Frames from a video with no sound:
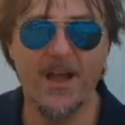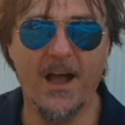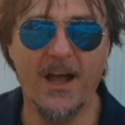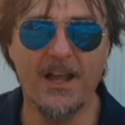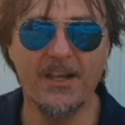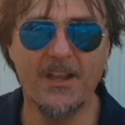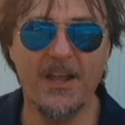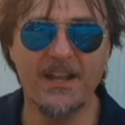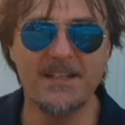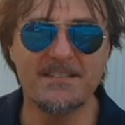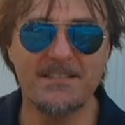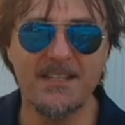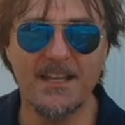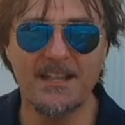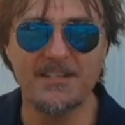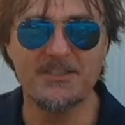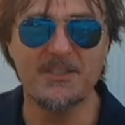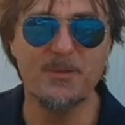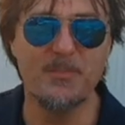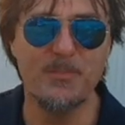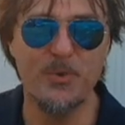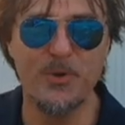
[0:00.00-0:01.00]
I'd like to
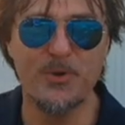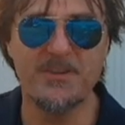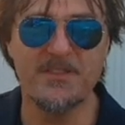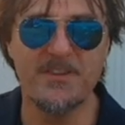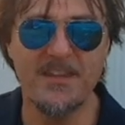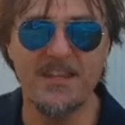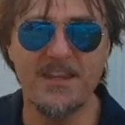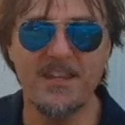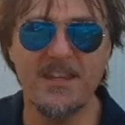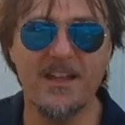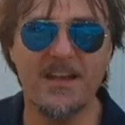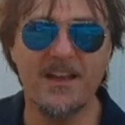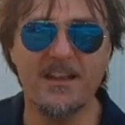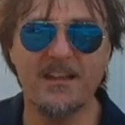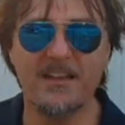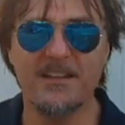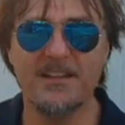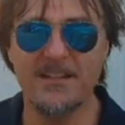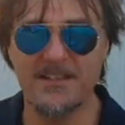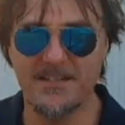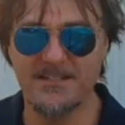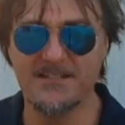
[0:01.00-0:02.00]
actually push the
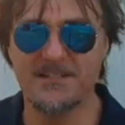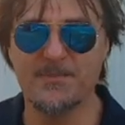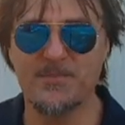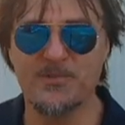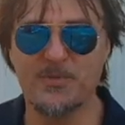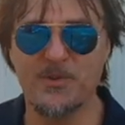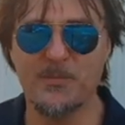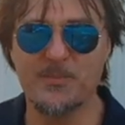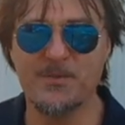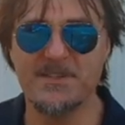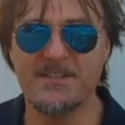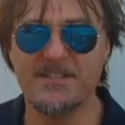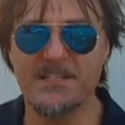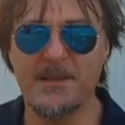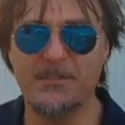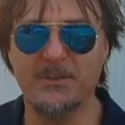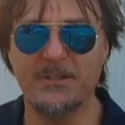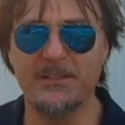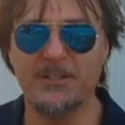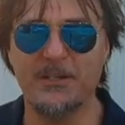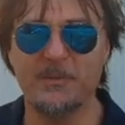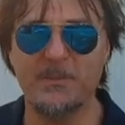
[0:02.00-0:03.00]
subscriptions up
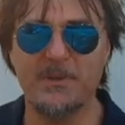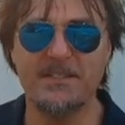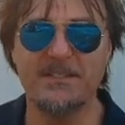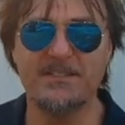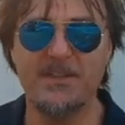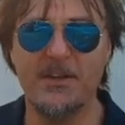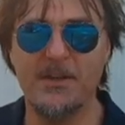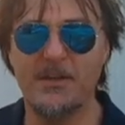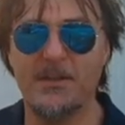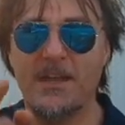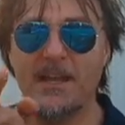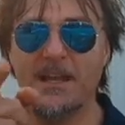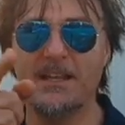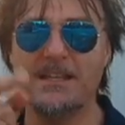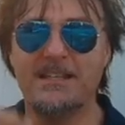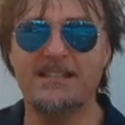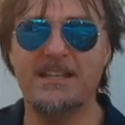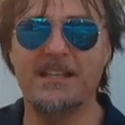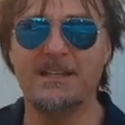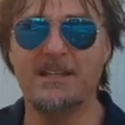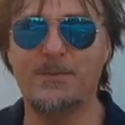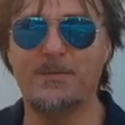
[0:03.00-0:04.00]
a little bit. So
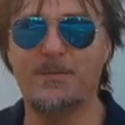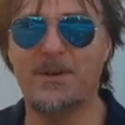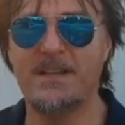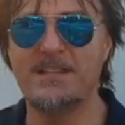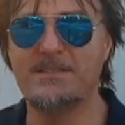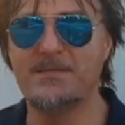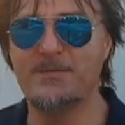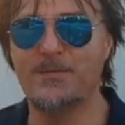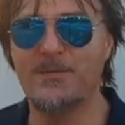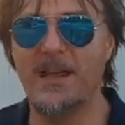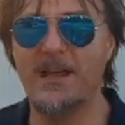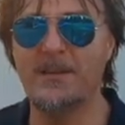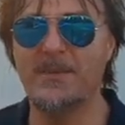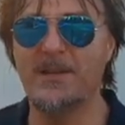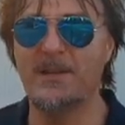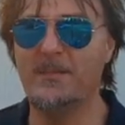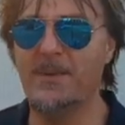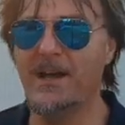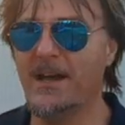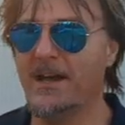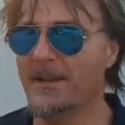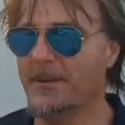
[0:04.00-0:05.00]
tell your friends and family
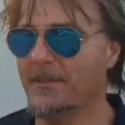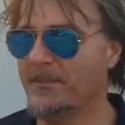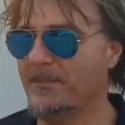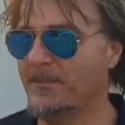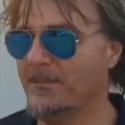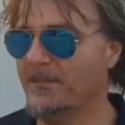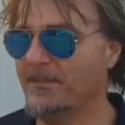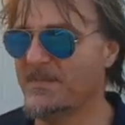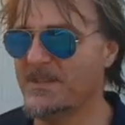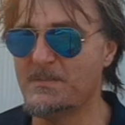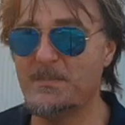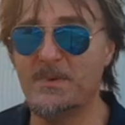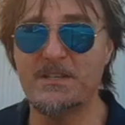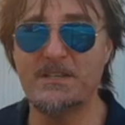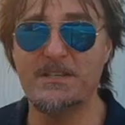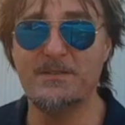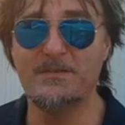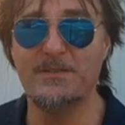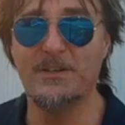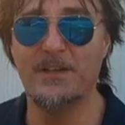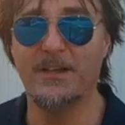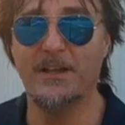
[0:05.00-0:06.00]
about it,
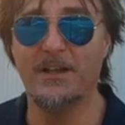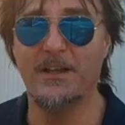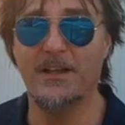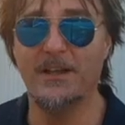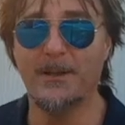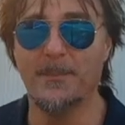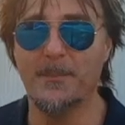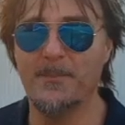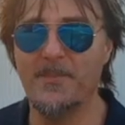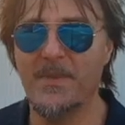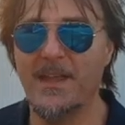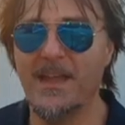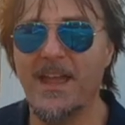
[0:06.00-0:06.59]
especially if you don't like them.